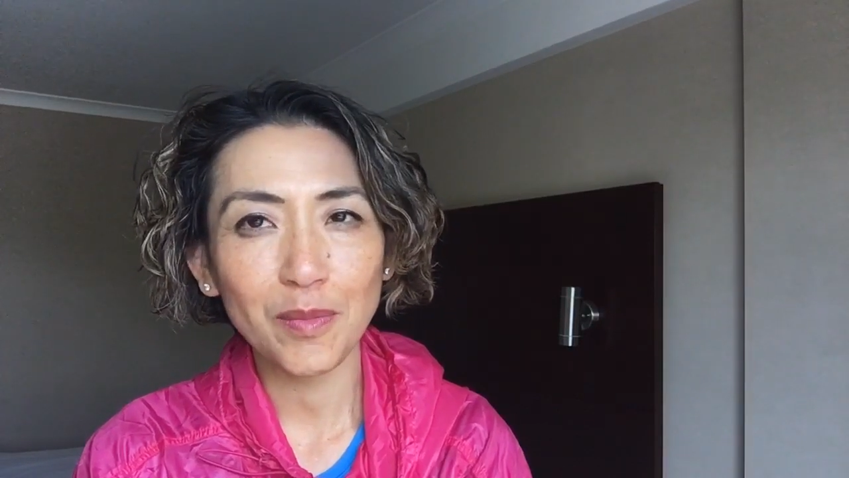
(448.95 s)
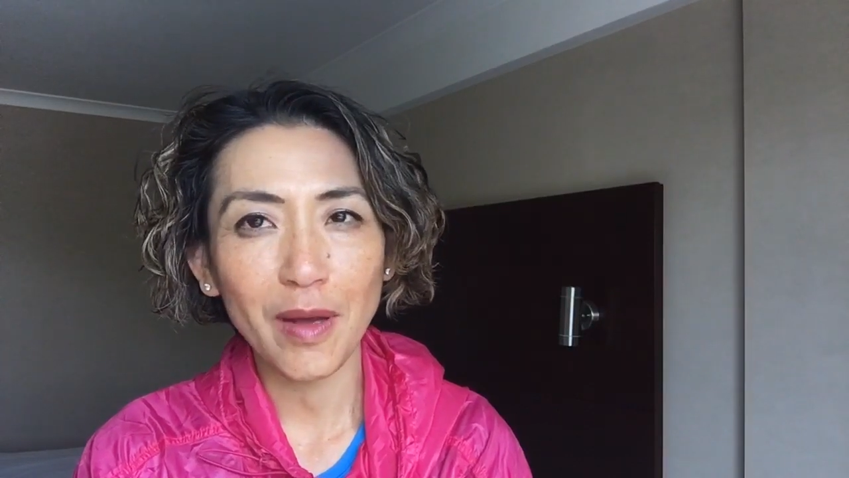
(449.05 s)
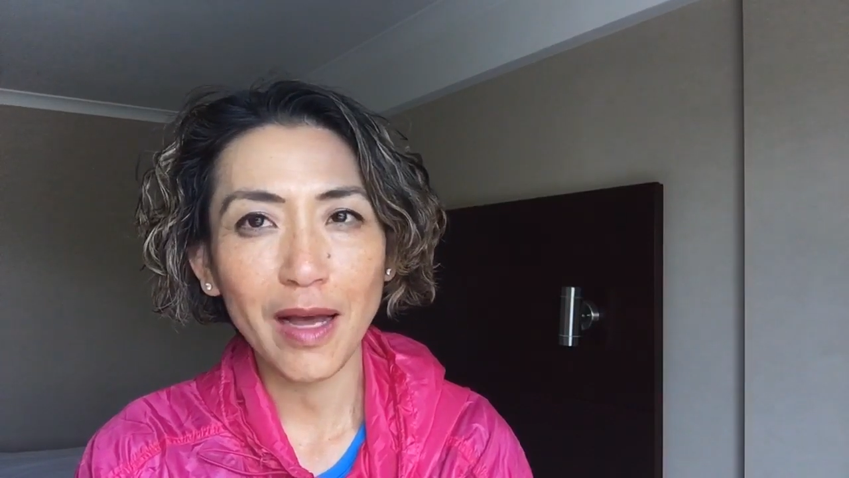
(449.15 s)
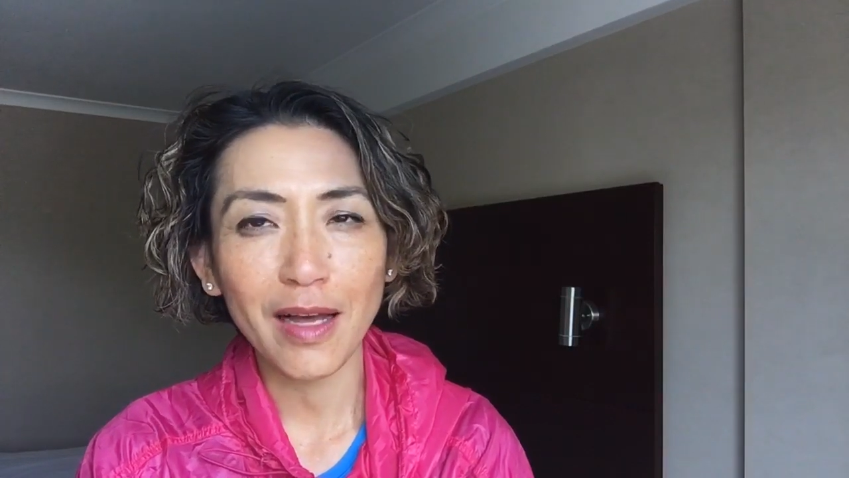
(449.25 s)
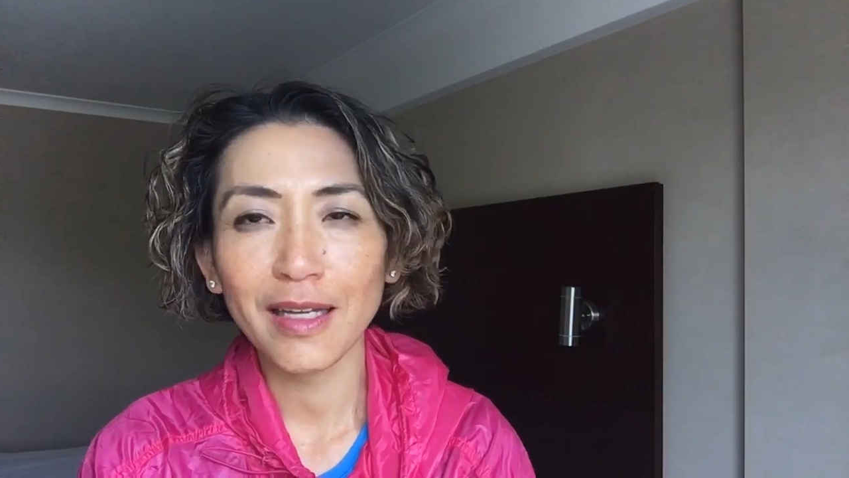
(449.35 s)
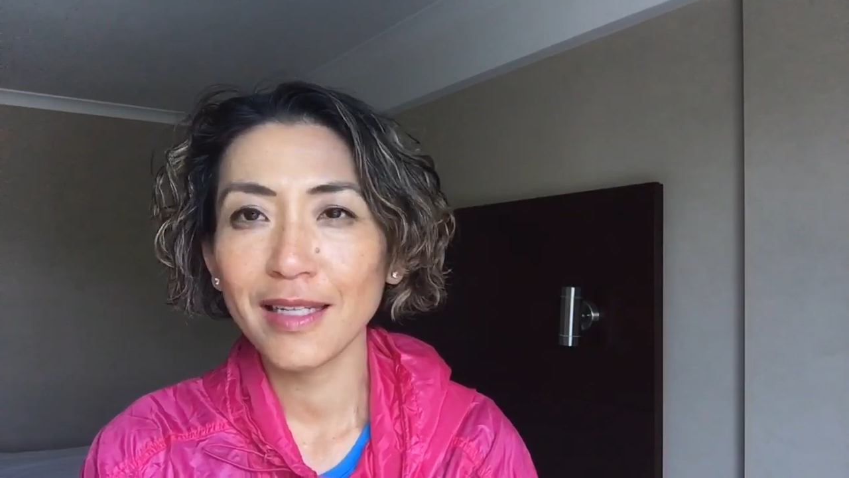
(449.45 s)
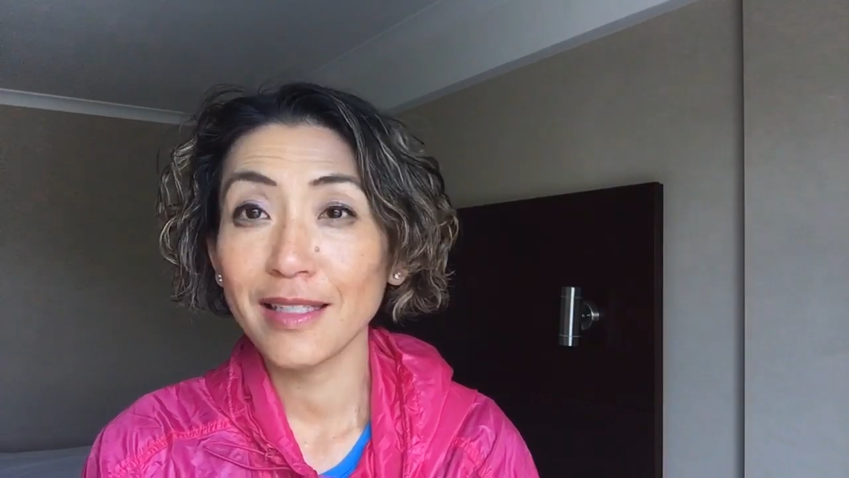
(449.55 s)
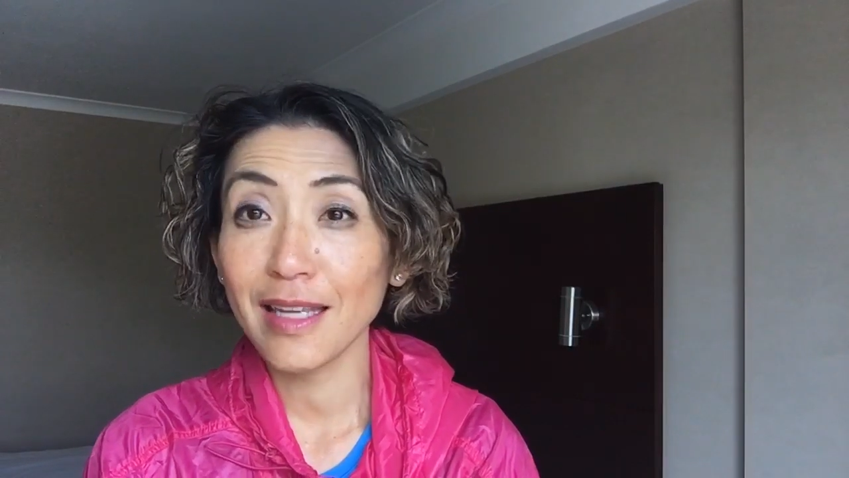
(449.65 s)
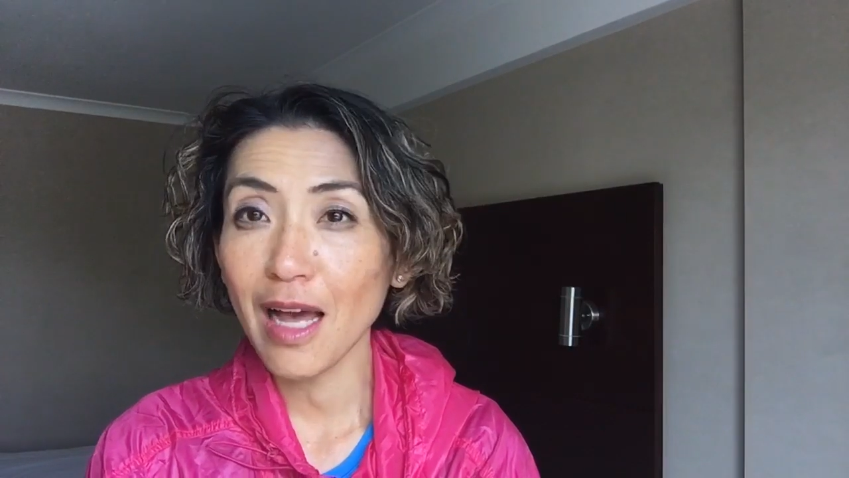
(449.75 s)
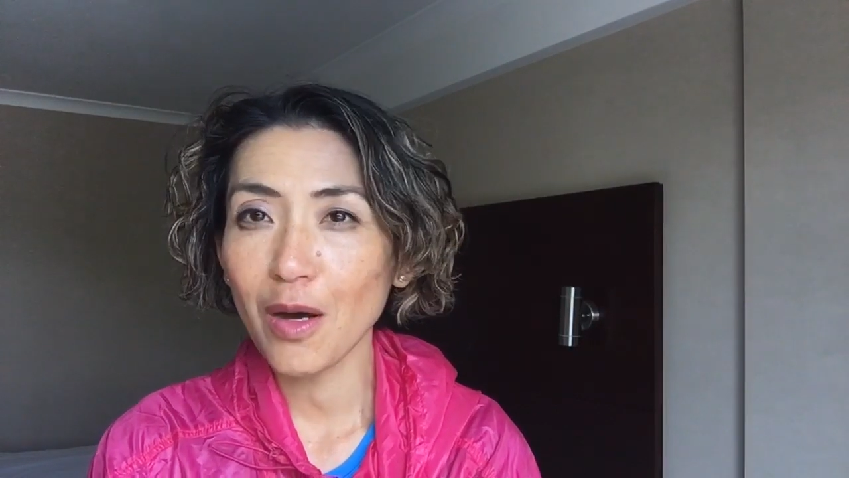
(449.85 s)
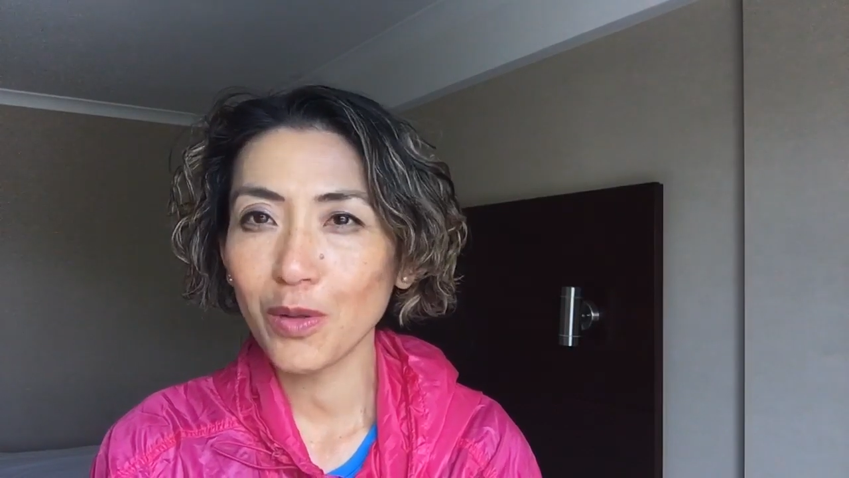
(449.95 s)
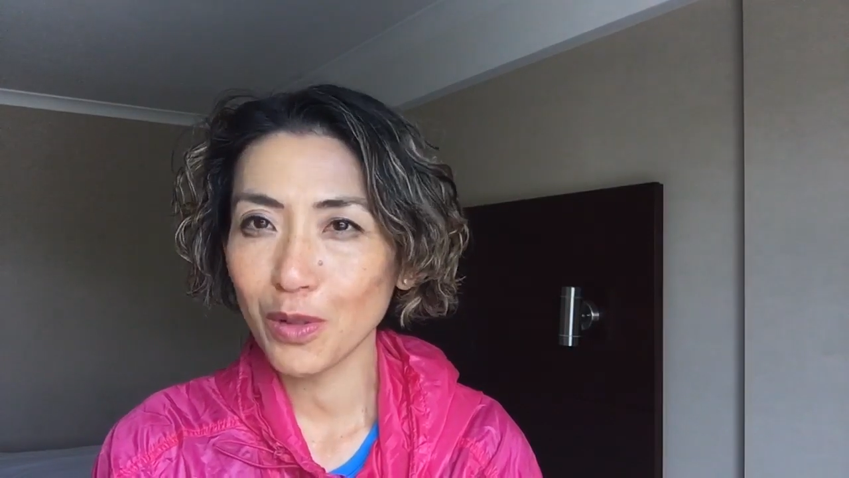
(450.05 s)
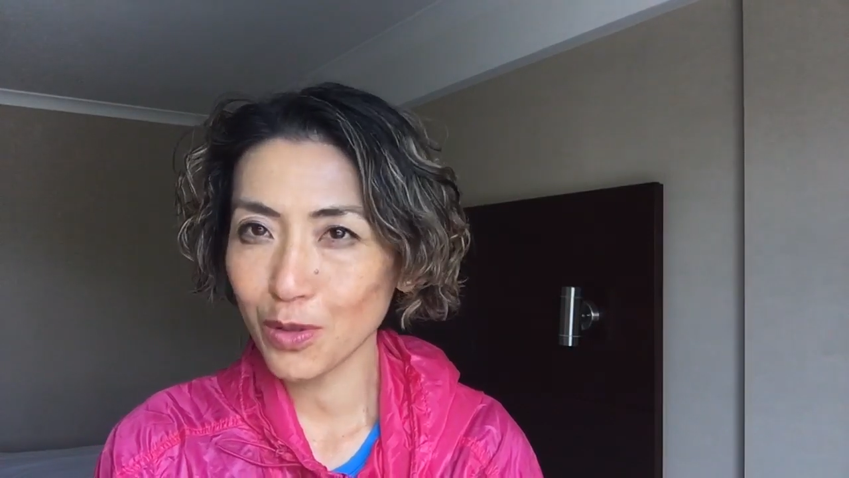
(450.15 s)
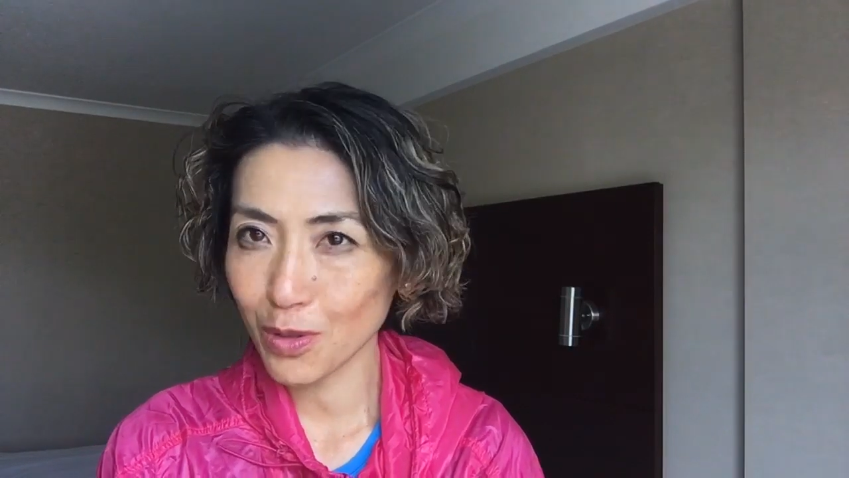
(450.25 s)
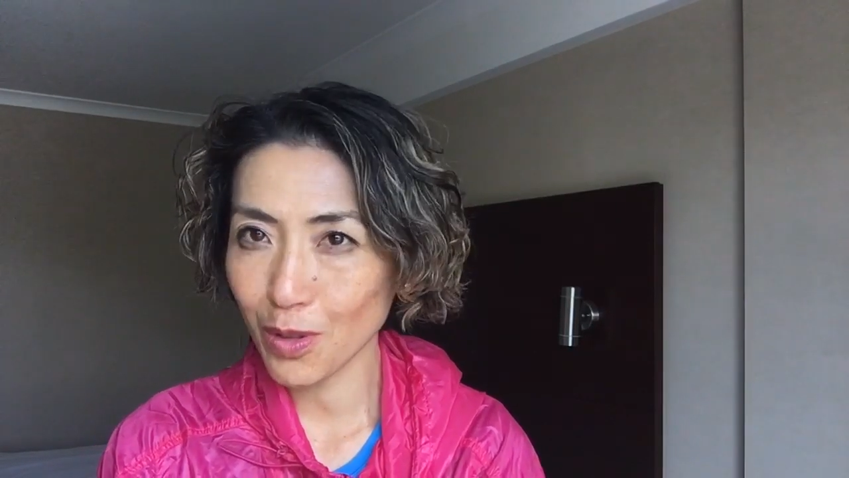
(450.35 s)
but now
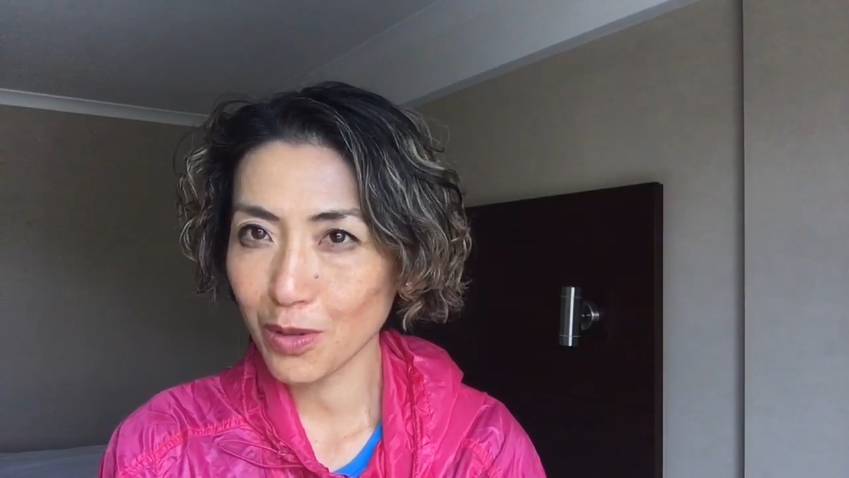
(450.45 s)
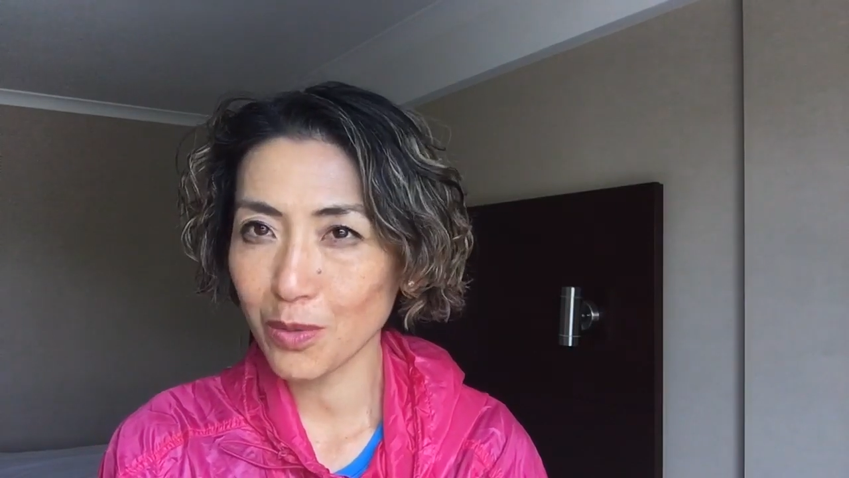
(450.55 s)
you start to